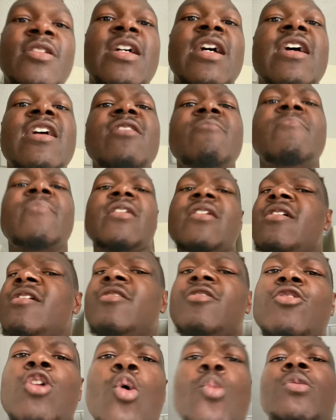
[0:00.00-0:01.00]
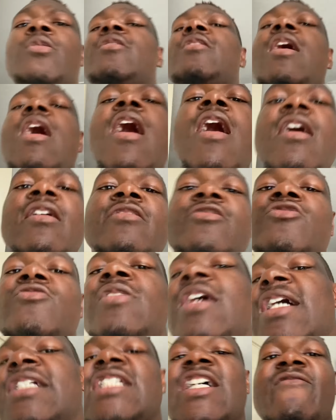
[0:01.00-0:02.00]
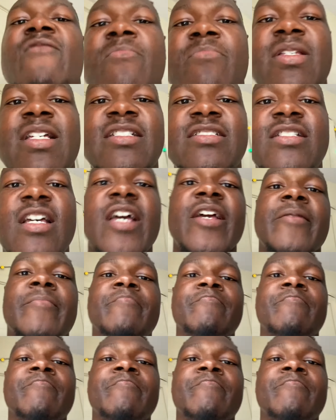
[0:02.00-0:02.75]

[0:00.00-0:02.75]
Amen. Glory to God. And you guys have a blessed day.